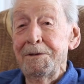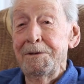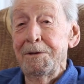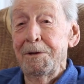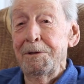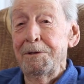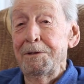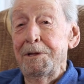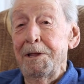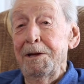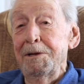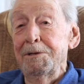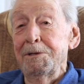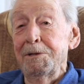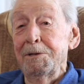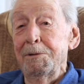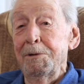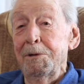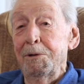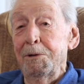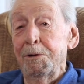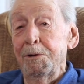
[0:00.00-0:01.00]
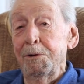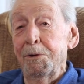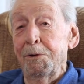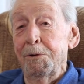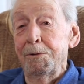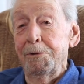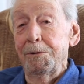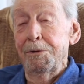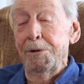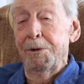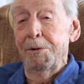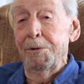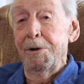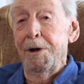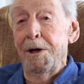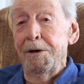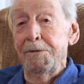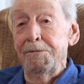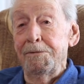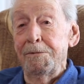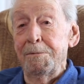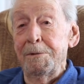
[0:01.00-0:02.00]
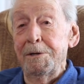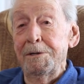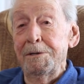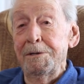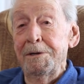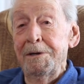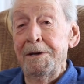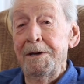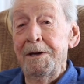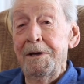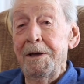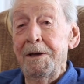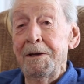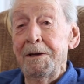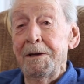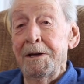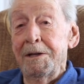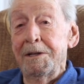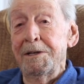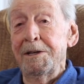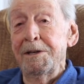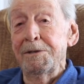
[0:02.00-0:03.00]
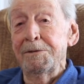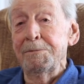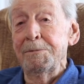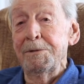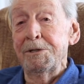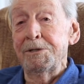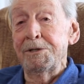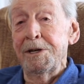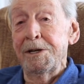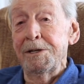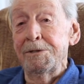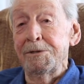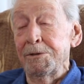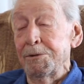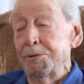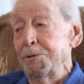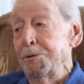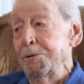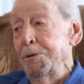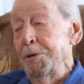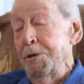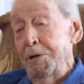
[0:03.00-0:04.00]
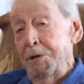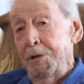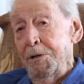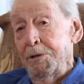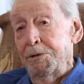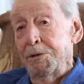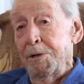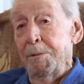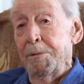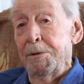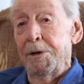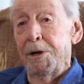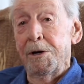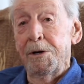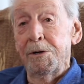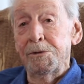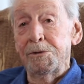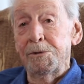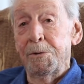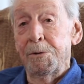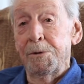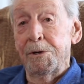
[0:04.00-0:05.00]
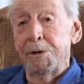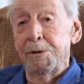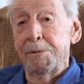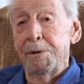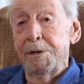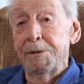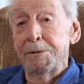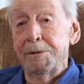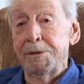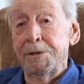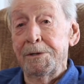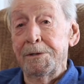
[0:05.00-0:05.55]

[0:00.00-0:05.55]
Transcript: So it takes a little load off of me and gives me a chance to do some of the housework around